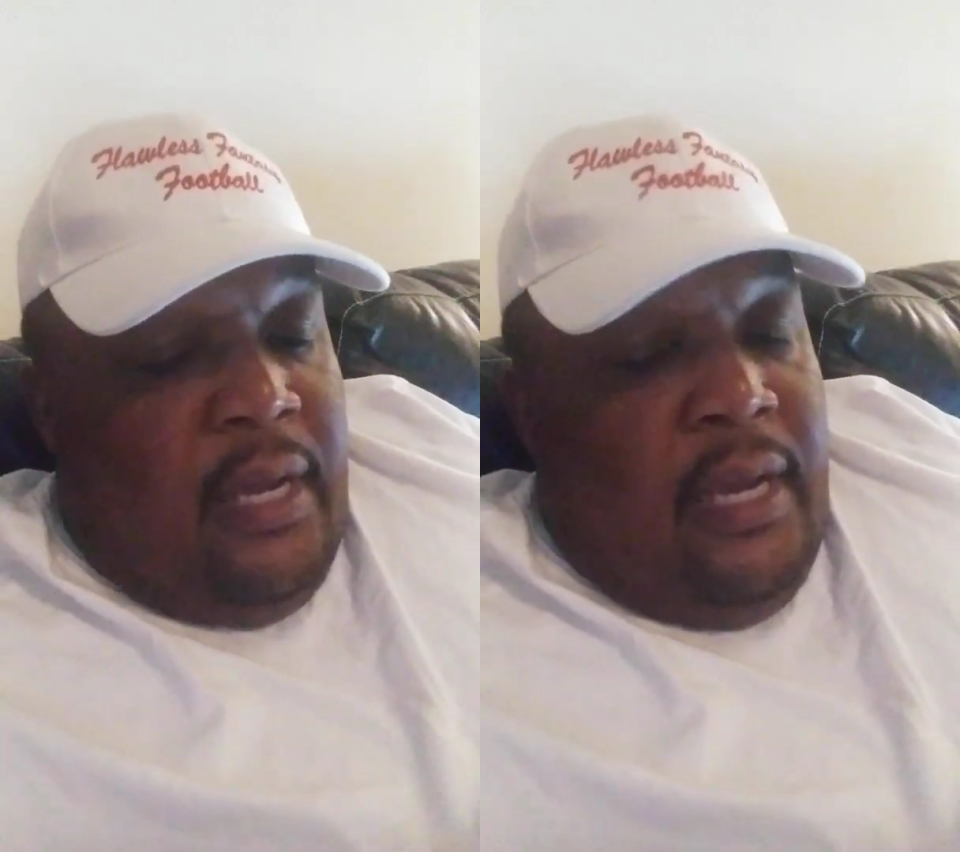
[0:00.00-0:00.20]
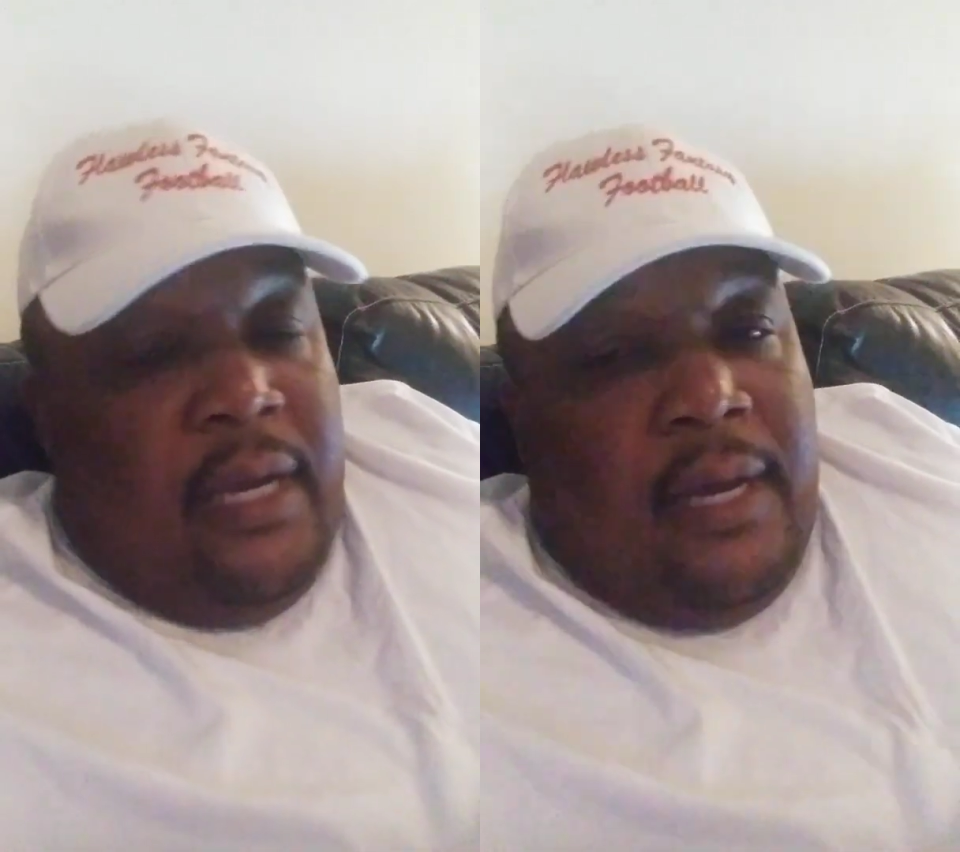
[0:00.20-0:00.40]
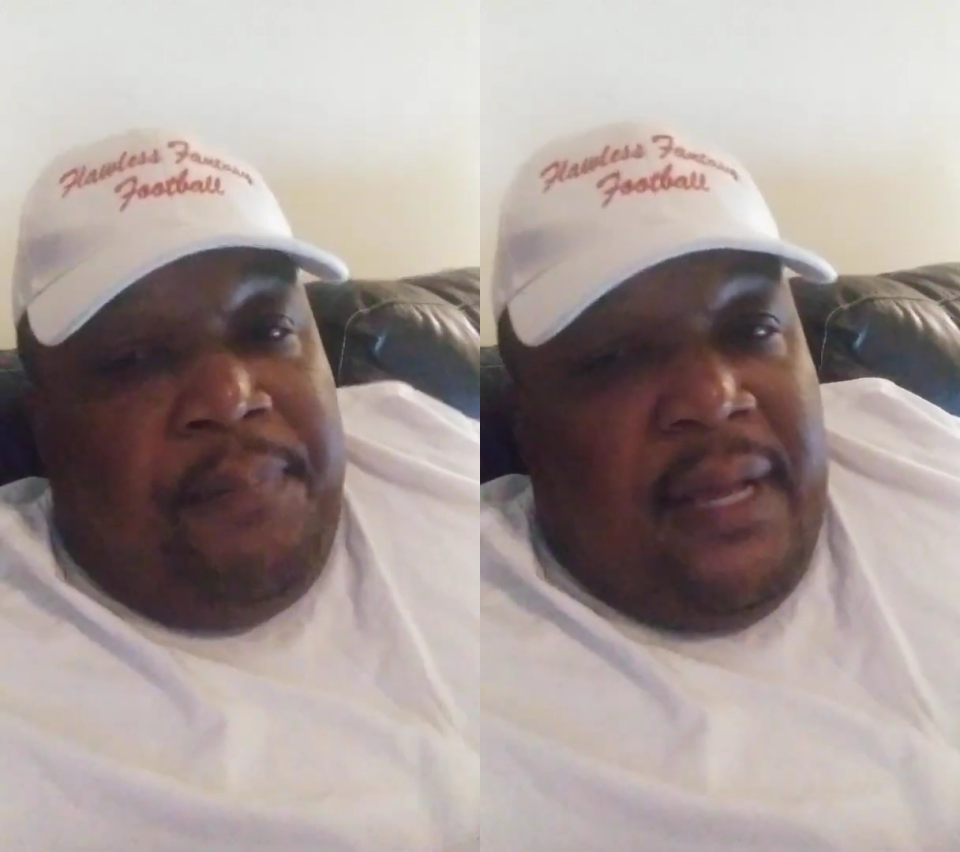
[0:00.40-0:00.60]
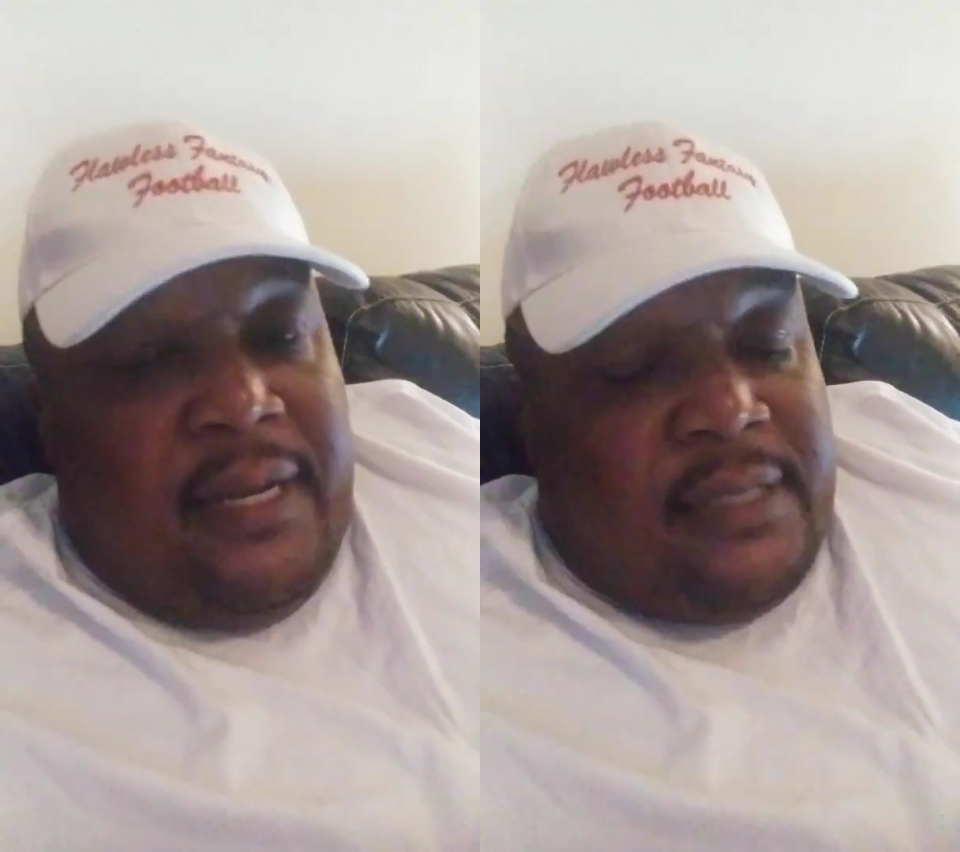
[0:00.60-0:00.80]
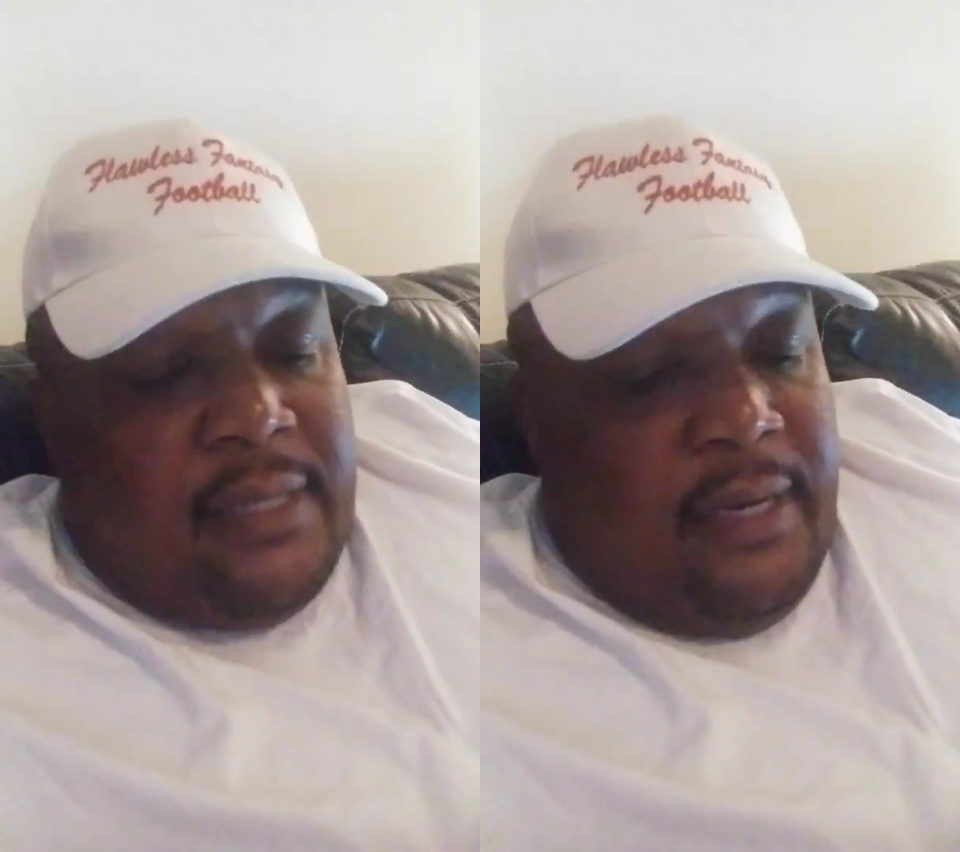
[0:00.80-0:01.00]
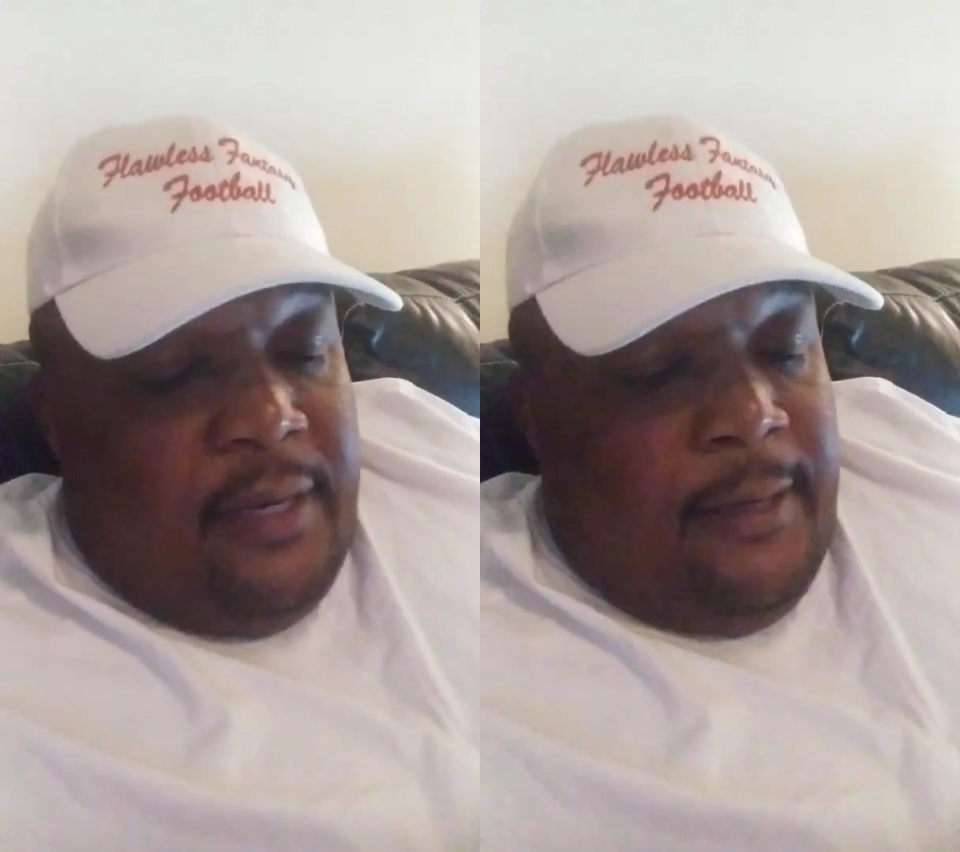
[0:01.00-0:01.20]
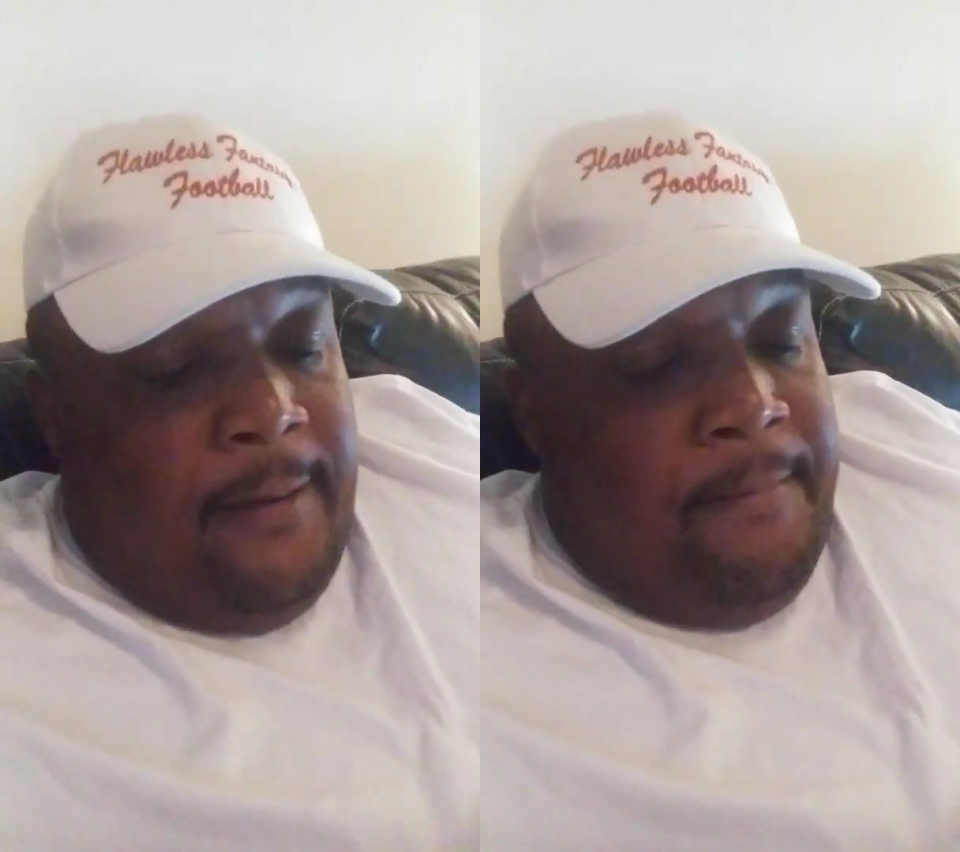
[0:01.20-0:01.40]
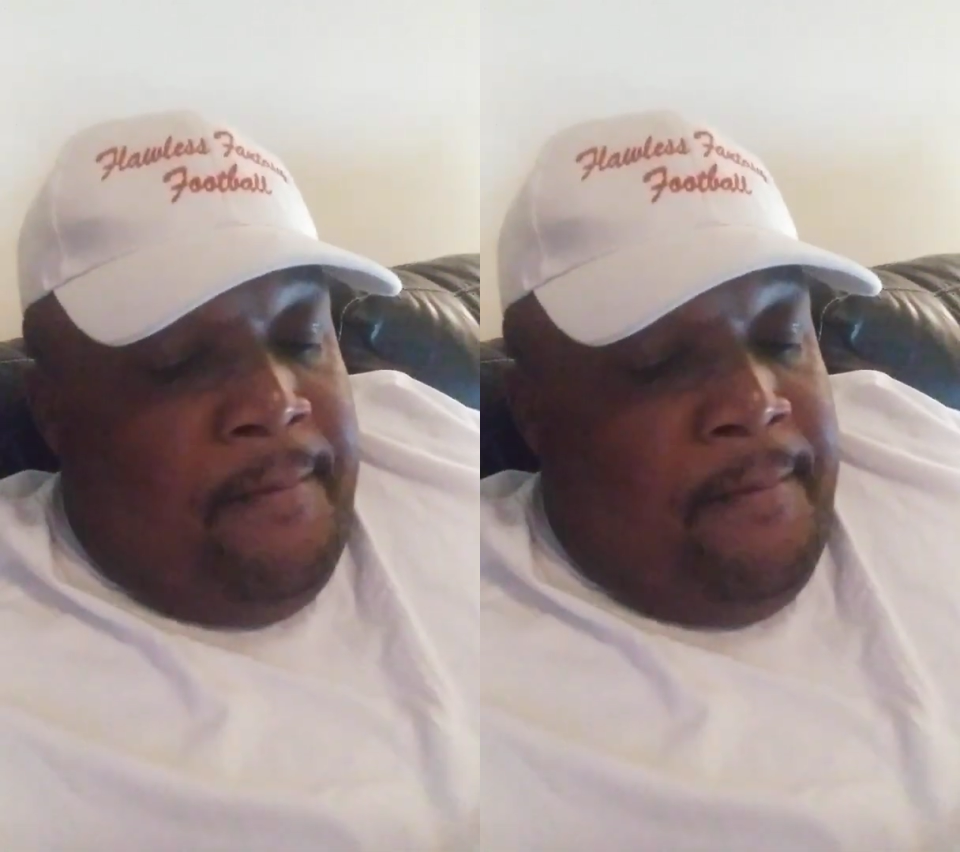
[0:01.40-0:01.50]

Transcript: He could play this Sunday.